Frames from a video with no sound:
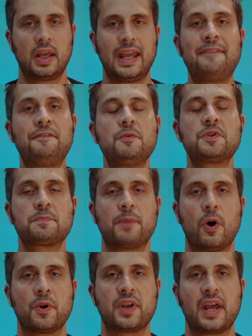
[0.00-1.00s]
If you
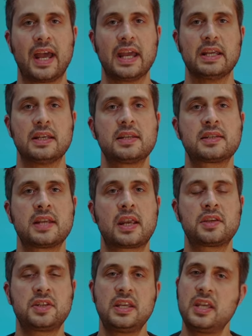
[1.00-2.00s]
spot a
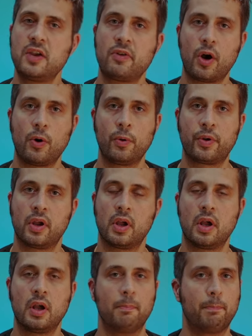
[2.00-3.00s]
60-year-old
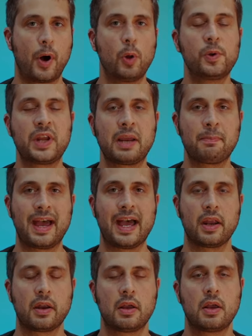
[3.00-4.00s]
balding
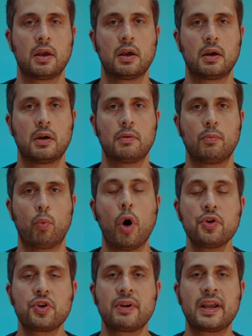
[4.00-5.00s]
man
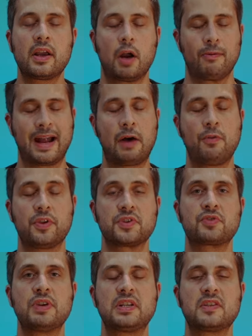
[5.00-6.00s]
wandering around the
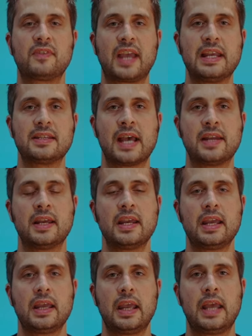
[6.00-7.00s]
streets of Gateshead
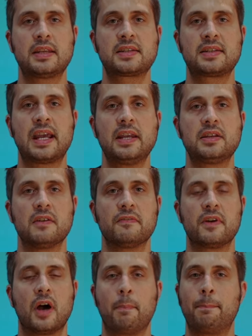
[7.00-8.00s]
in a state
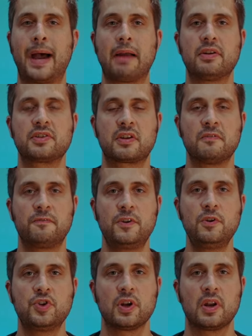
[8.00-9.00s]
of apparent
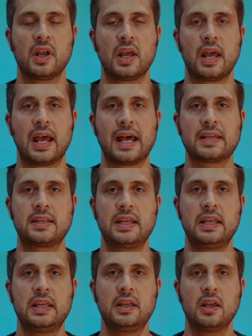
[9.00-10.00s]
confusion as
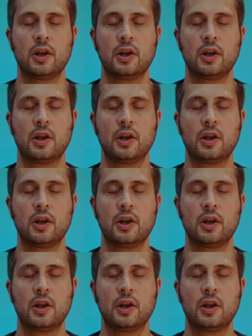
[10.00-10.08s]
he